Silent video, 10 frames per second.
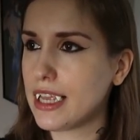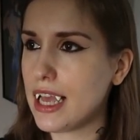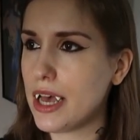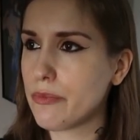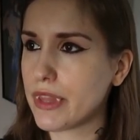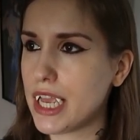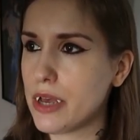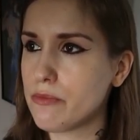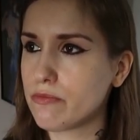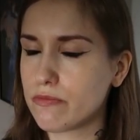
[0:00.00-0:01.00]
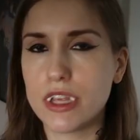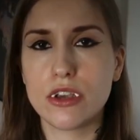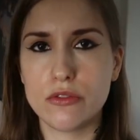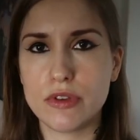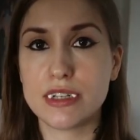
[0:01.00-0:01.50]
Yeah,
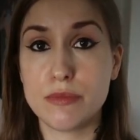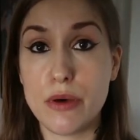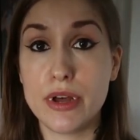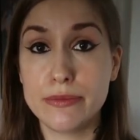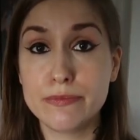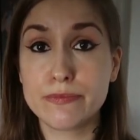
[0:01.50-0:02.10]
good victim that one.